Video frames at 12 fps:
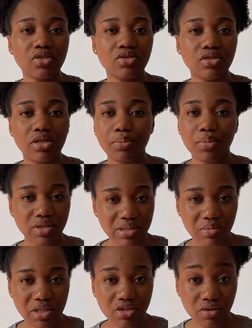the
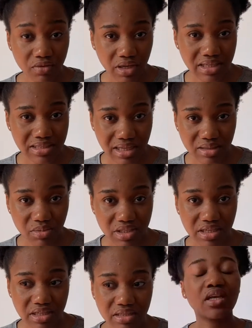possibility of you getting
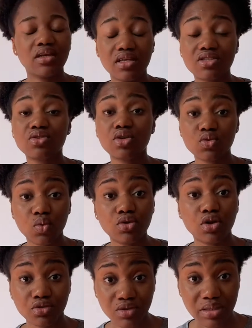admitted. It's not
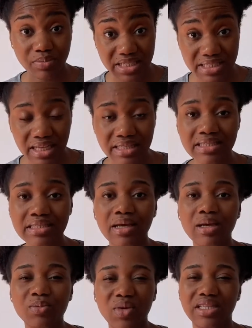100%,
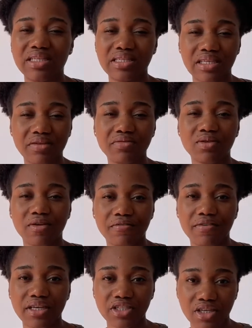but at least it gives you a
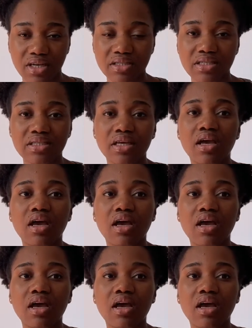fair chance.